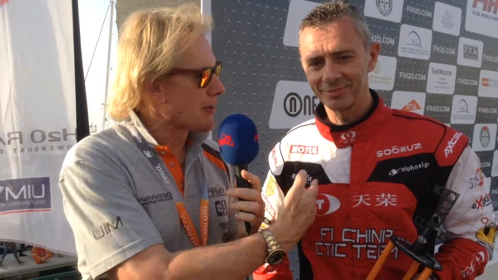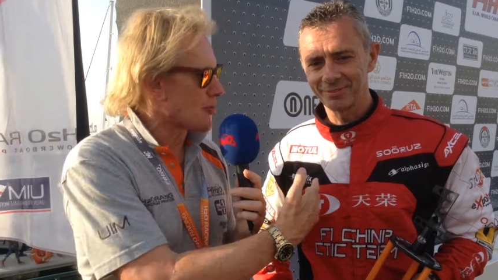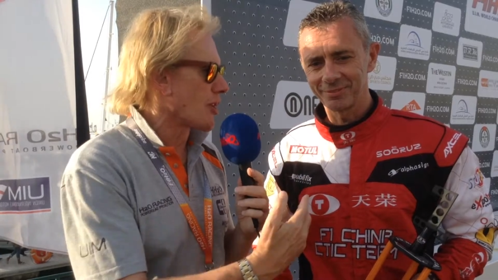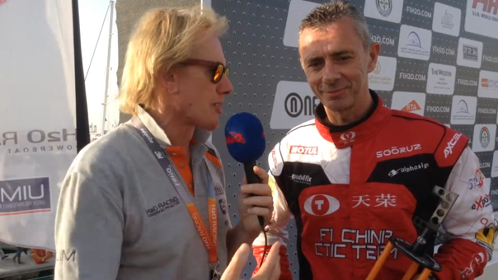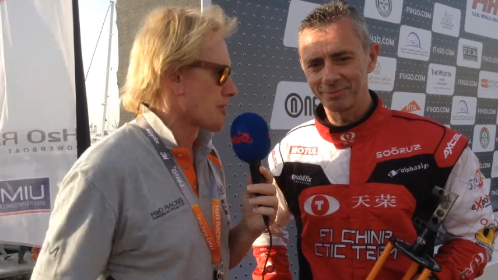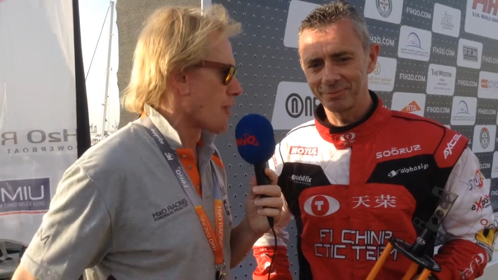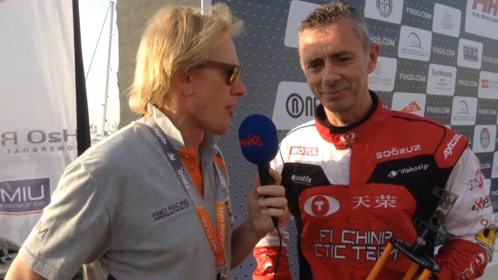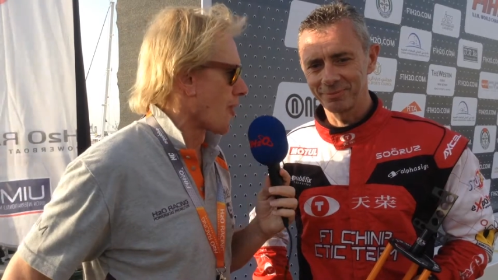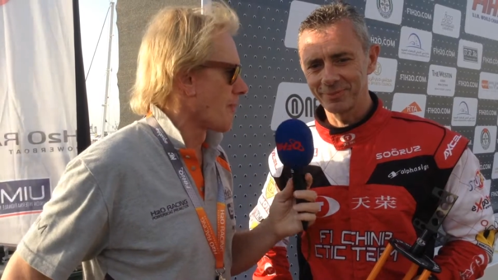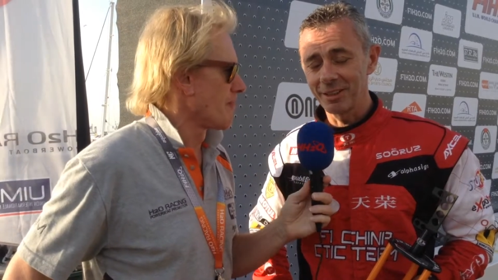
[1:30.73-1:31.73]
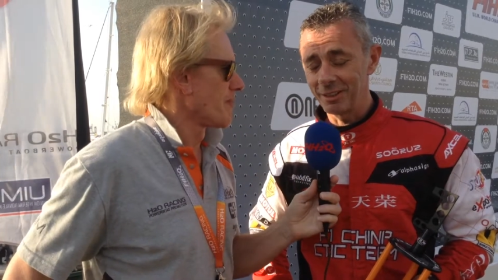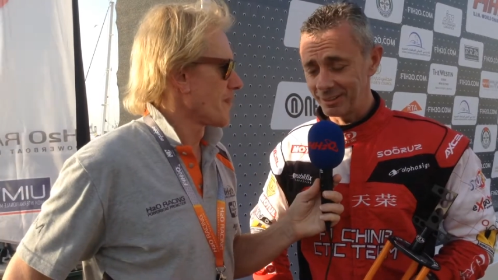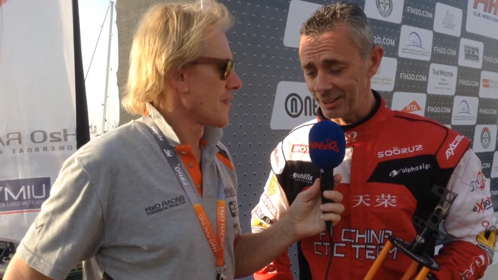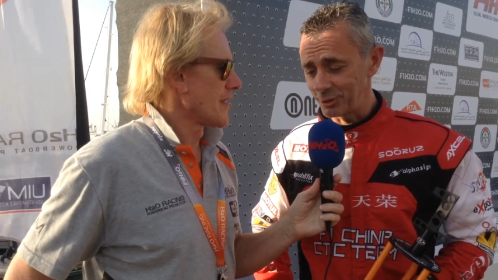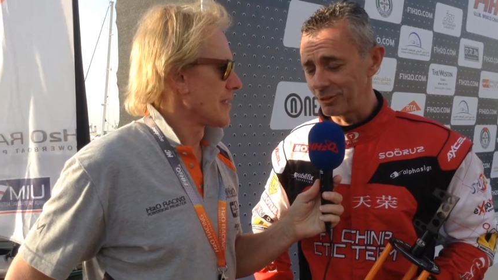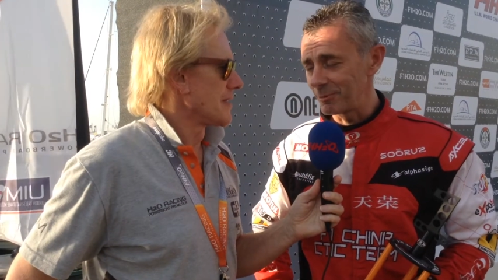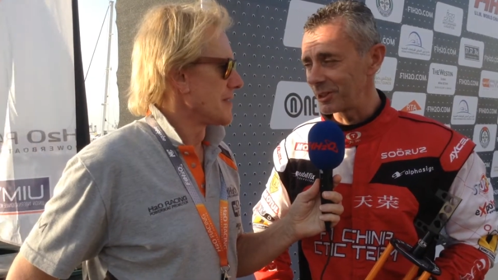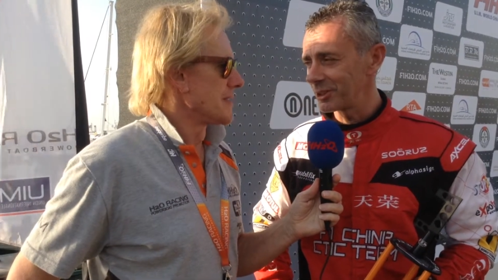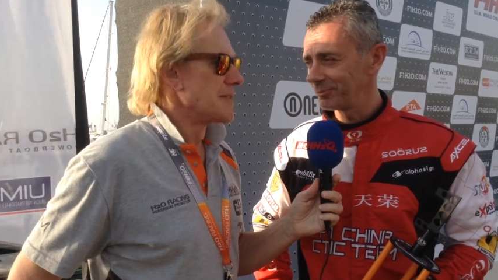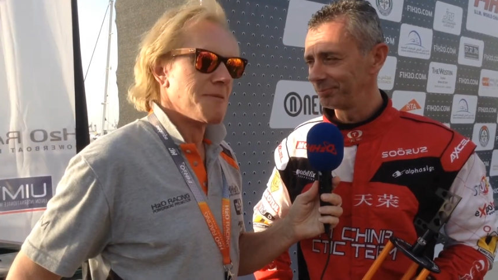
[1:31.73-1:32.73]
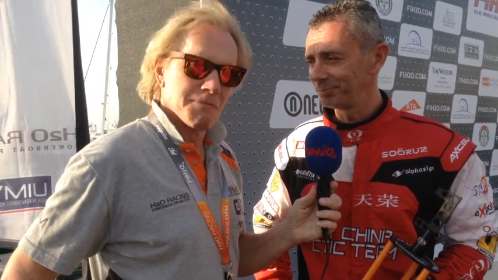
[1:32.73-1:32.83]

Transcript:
Speaker 1: Best of luck tomorrow.
Speaker 2: Thank you very much.